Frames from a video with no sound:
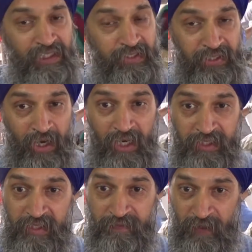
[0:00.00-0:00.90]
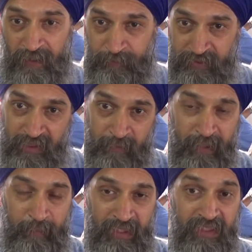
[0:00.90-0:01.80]
95% of the
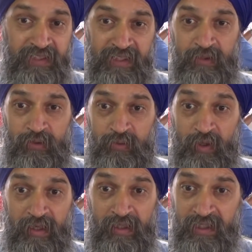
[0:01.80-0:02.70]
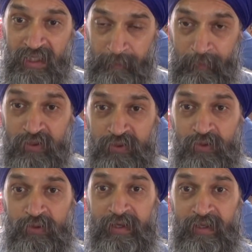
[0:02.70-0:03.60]
people that you see in the Gurdwara, and most
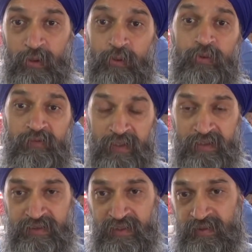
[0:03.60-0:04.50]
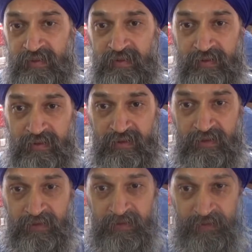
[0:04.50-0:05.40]
Gurdwara, are all volunteers.
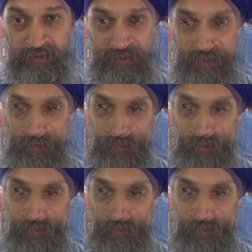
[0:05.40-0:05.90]
That's incredible.